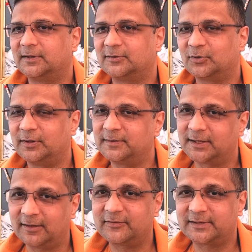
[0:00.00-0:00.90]
So he
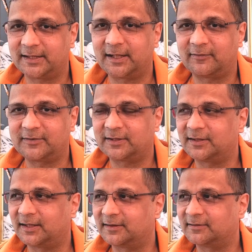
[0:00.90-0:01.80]
himself said after
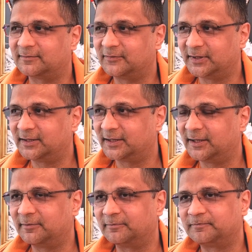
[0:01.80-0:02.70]
that, when he
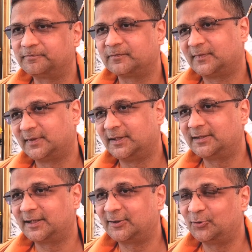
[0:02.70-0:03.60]
came, he
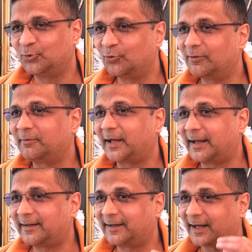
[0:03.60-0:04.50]
said, no
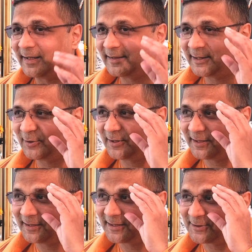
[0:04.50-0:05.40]
man landed on
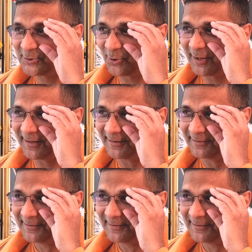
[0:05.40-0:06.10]
English soil